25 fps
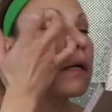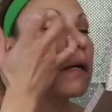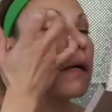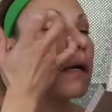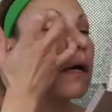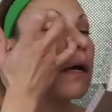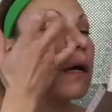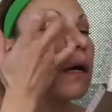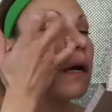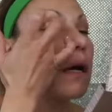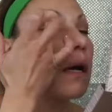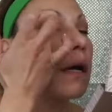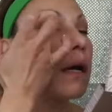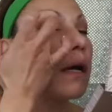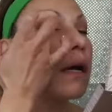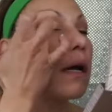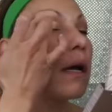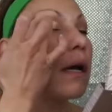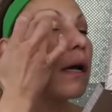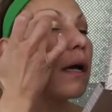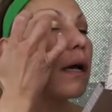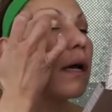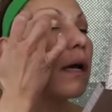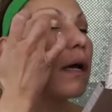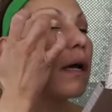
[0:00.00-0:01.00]
Huh,
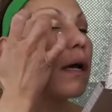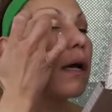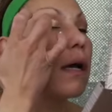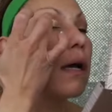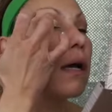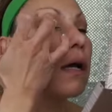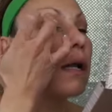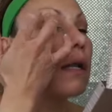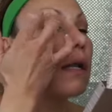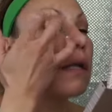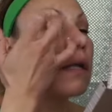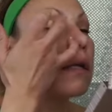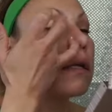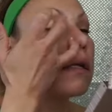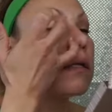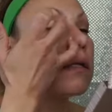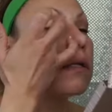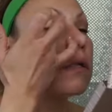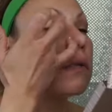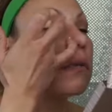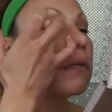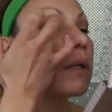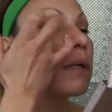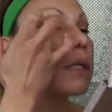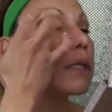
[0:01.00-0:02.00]
a little
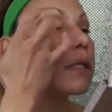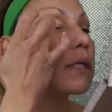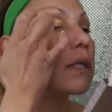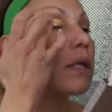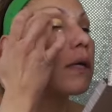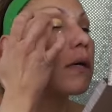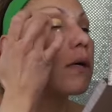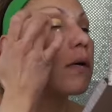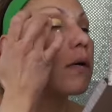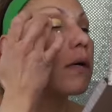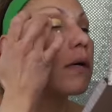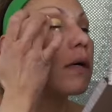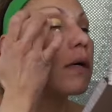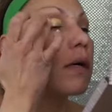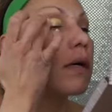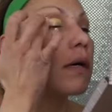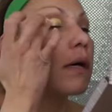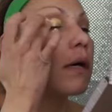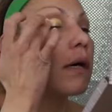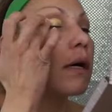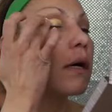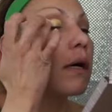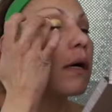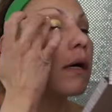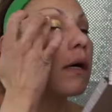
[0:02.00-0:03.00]
too much
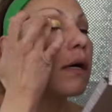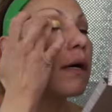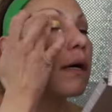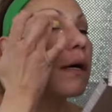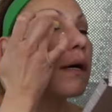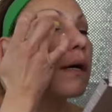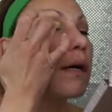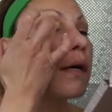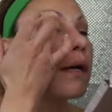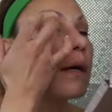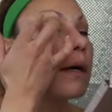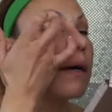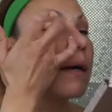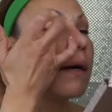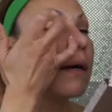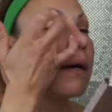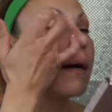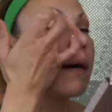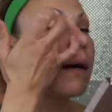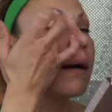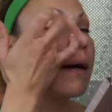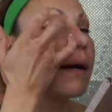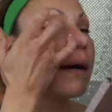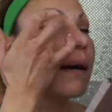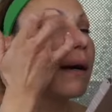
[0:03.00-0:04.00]
though.
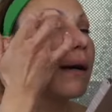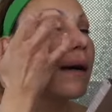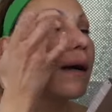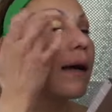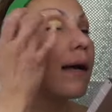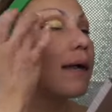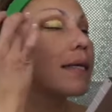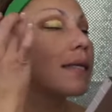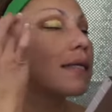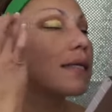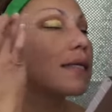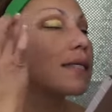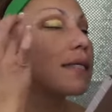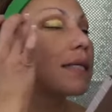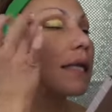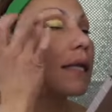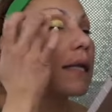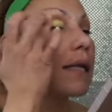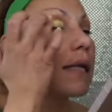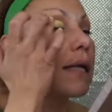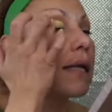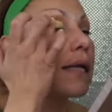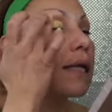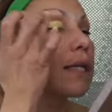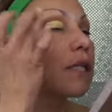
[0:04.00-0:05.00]
Just a
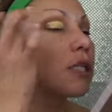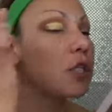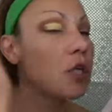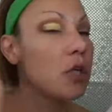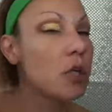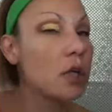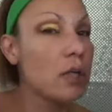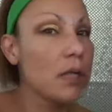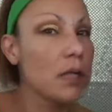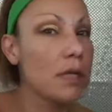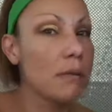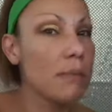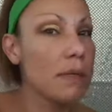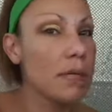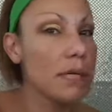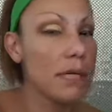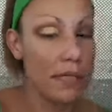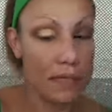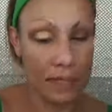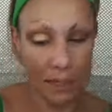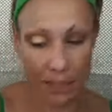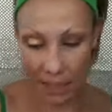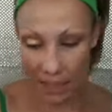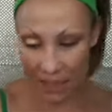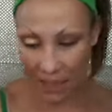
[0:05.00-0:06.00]
little too
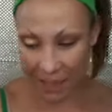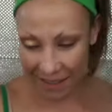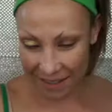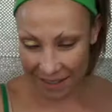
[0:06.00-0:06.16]
luminous.